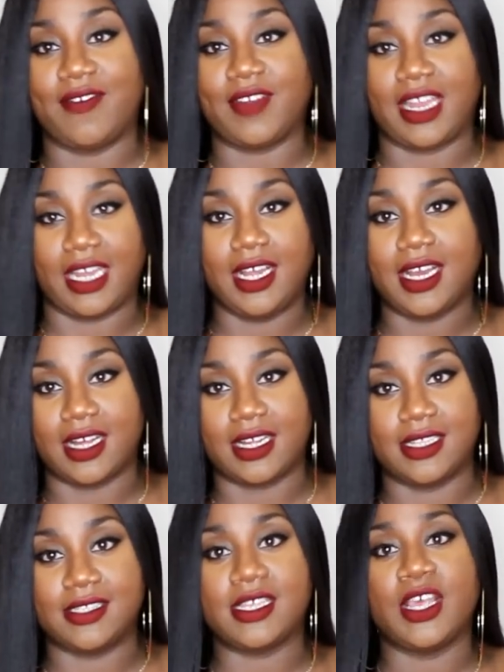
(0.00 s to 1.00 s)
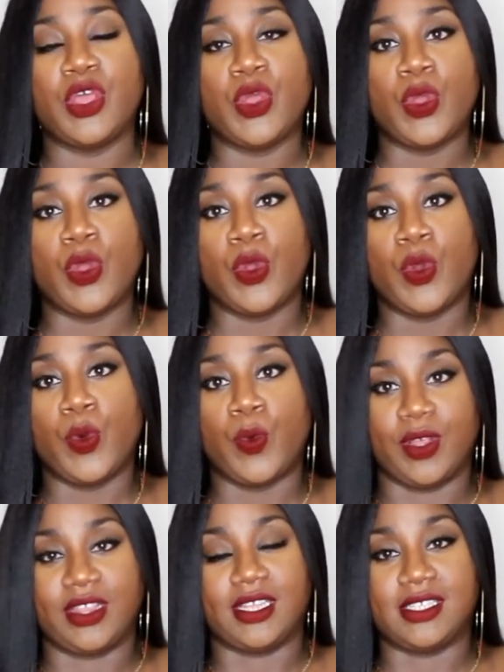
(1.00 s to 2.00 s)
have any cons
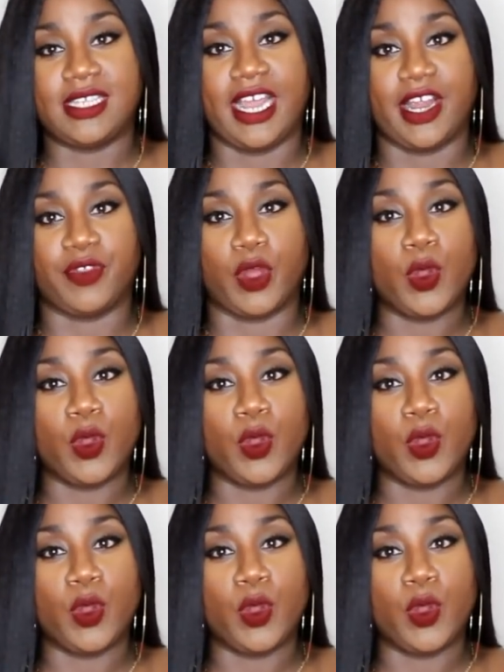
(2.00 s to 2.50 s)
with this hair.